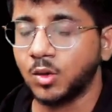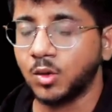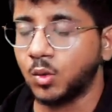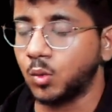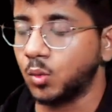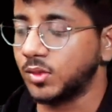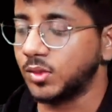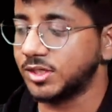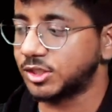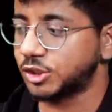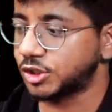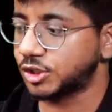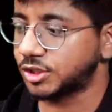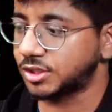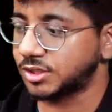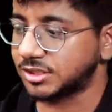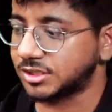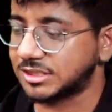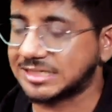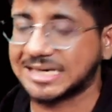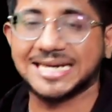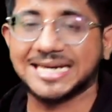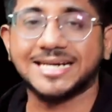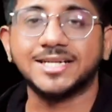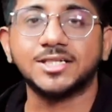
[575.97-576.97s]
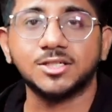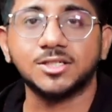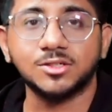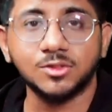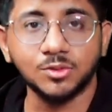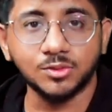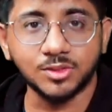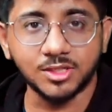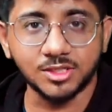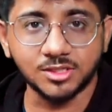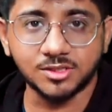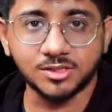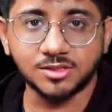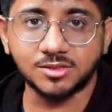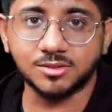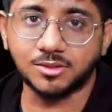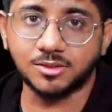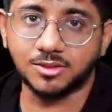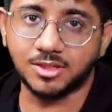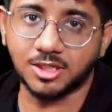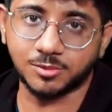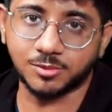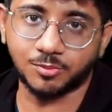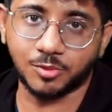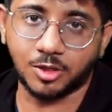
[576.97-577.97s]
Which states do
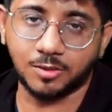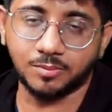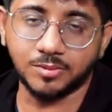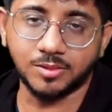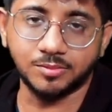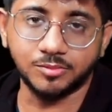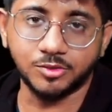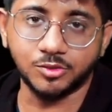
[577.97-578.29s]
this problem